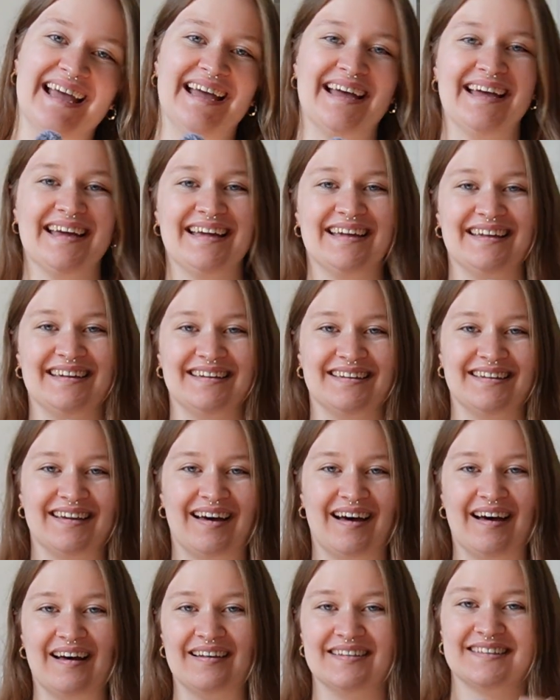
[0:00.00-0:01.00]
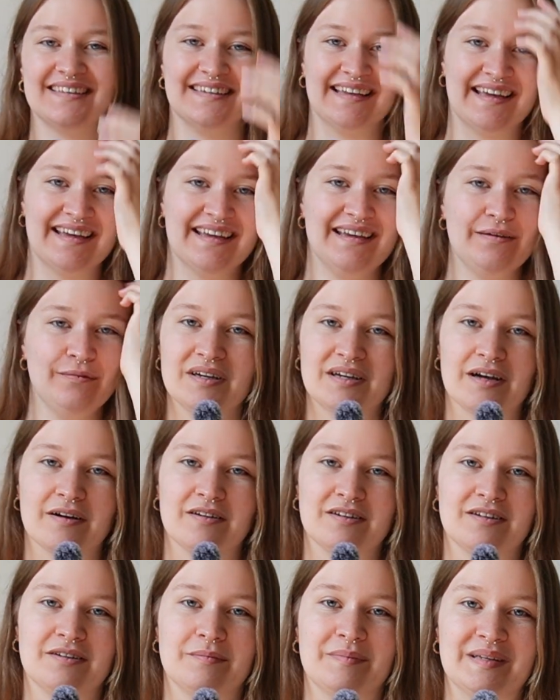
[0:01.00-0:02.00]
and today we're
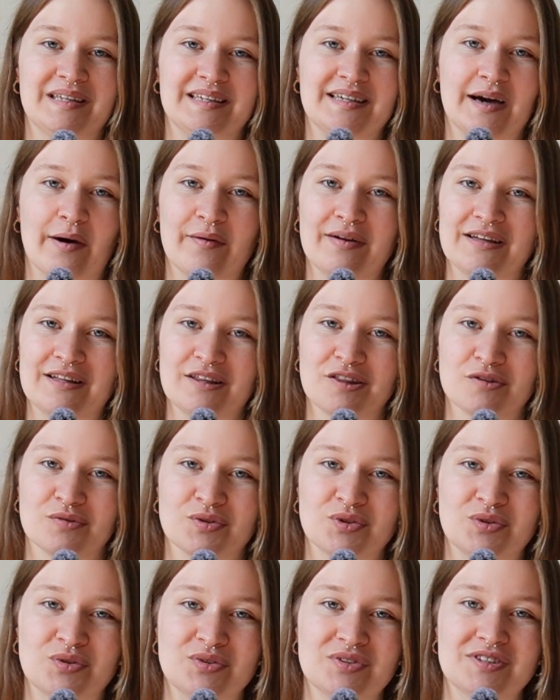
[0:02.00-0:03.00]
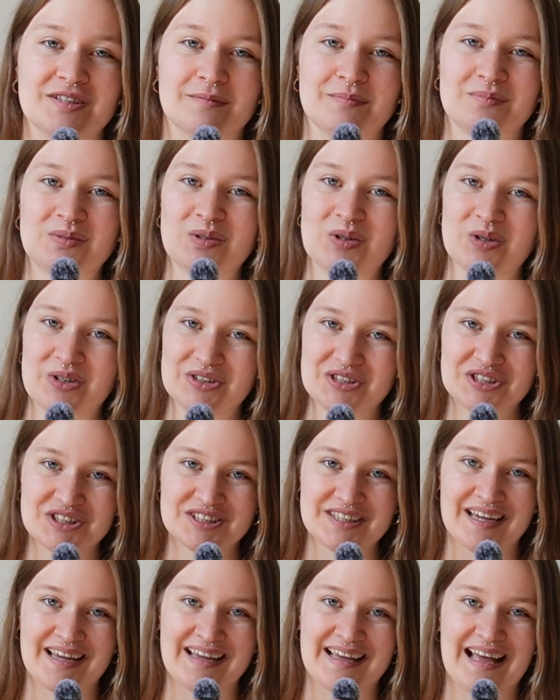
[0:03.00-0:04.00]
going to be going through some
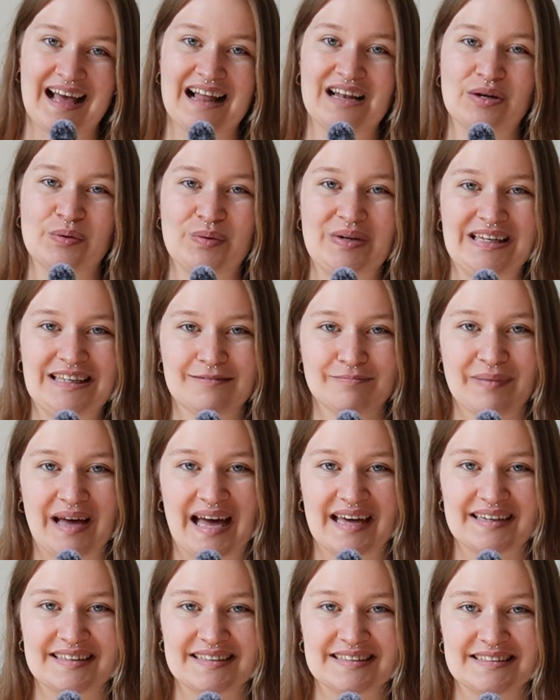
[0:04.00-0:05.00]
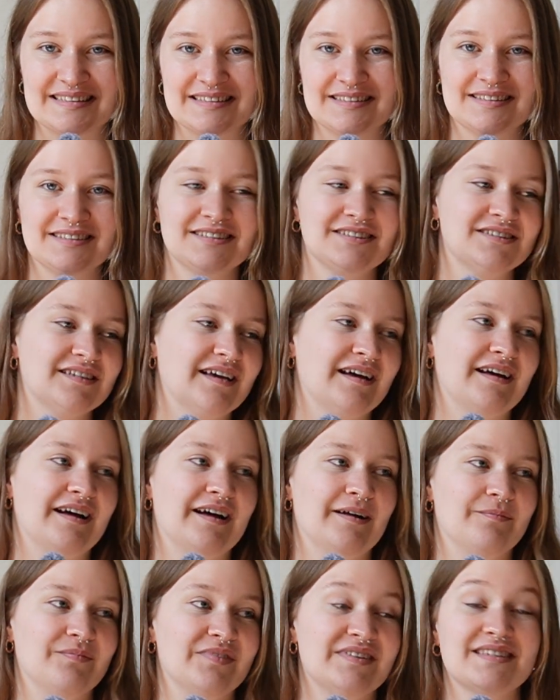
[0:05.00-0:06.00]
crochet Halloween patterns.
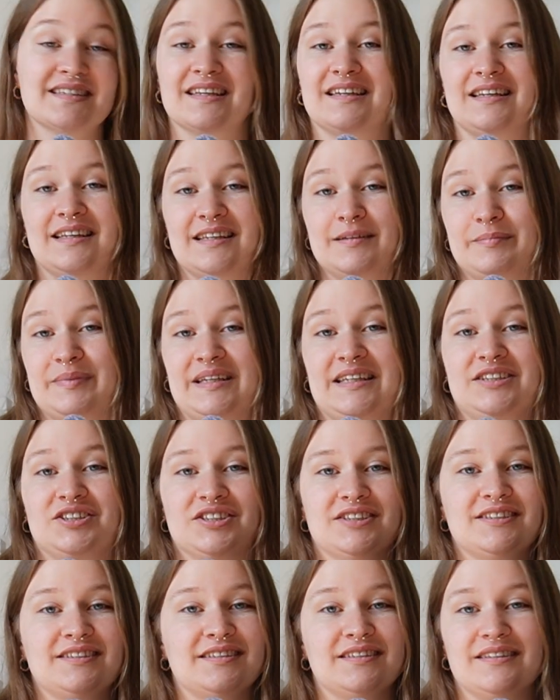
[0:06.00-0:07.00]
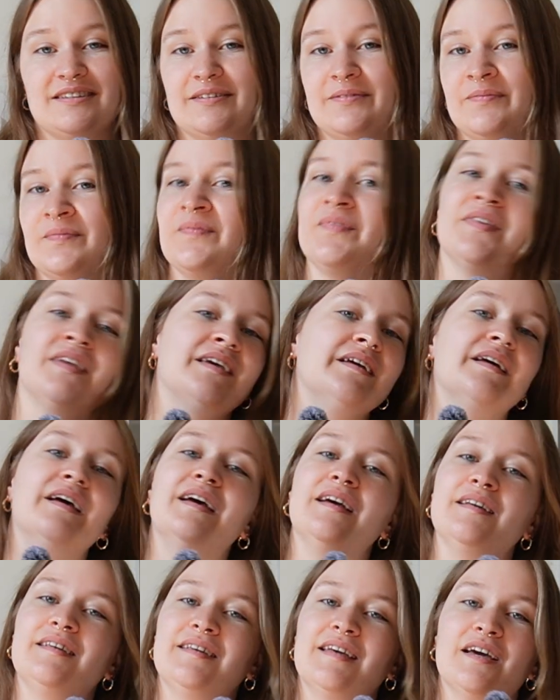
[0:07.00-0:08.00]
This can either be just to
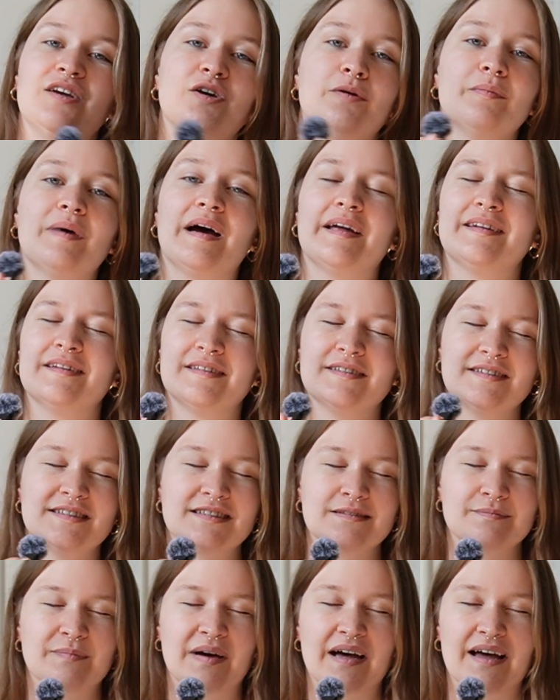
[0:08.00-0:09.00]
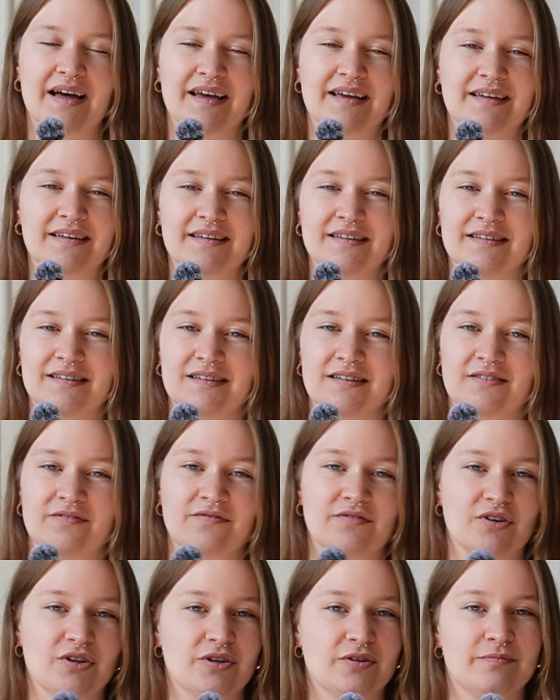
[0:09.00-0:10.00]
get your mind inspired
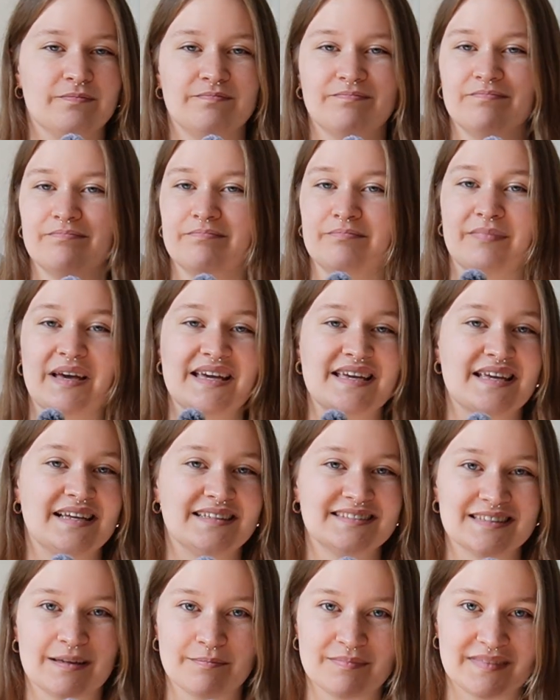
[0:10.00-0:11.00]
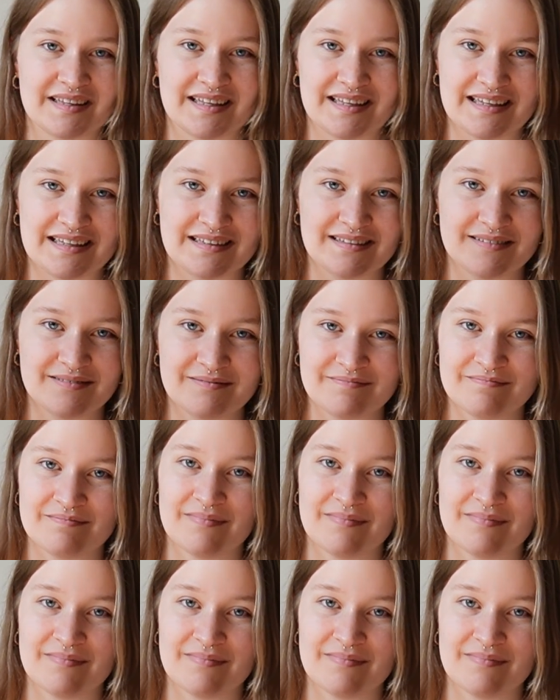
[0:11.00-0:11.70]
for making something